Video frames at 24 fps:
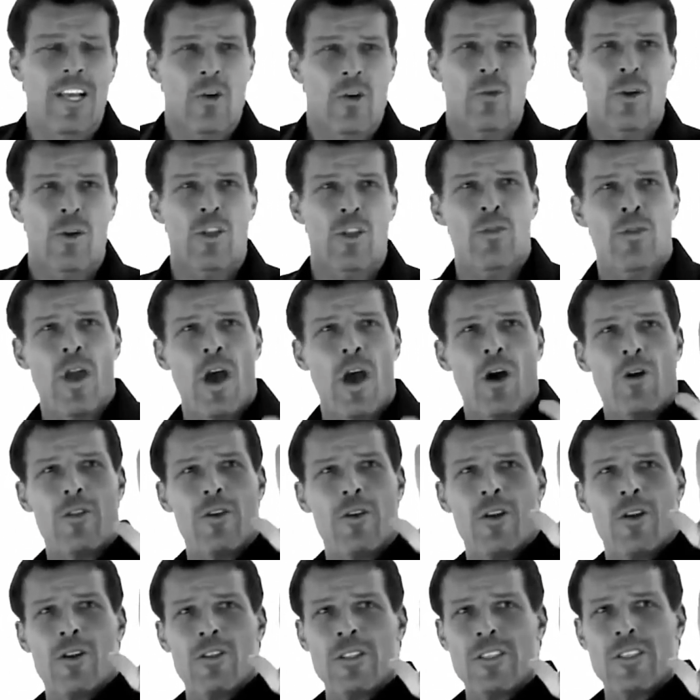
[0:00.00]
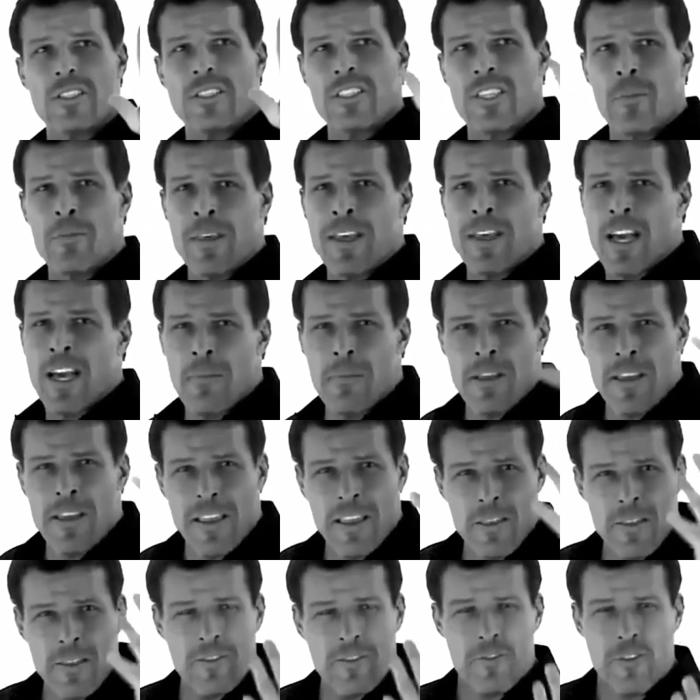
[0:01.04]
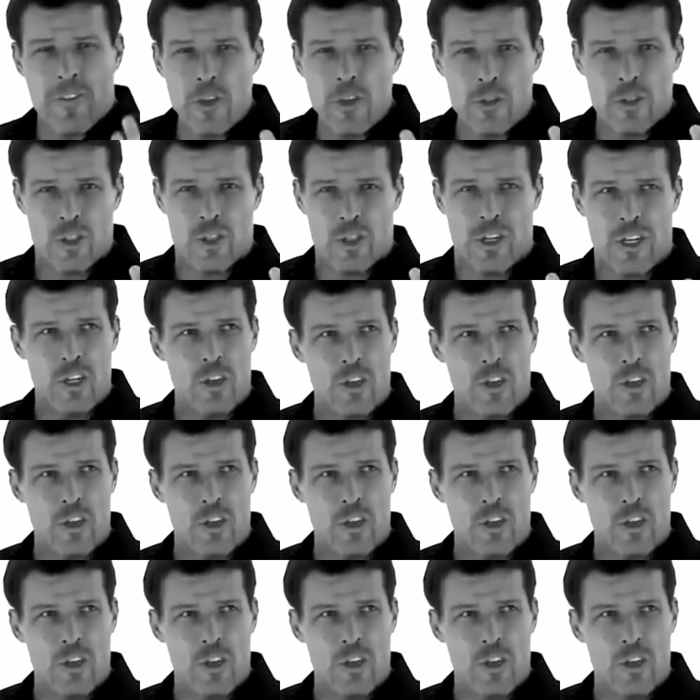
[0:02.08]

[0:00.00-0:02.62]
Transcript: when you know there's something coming in the future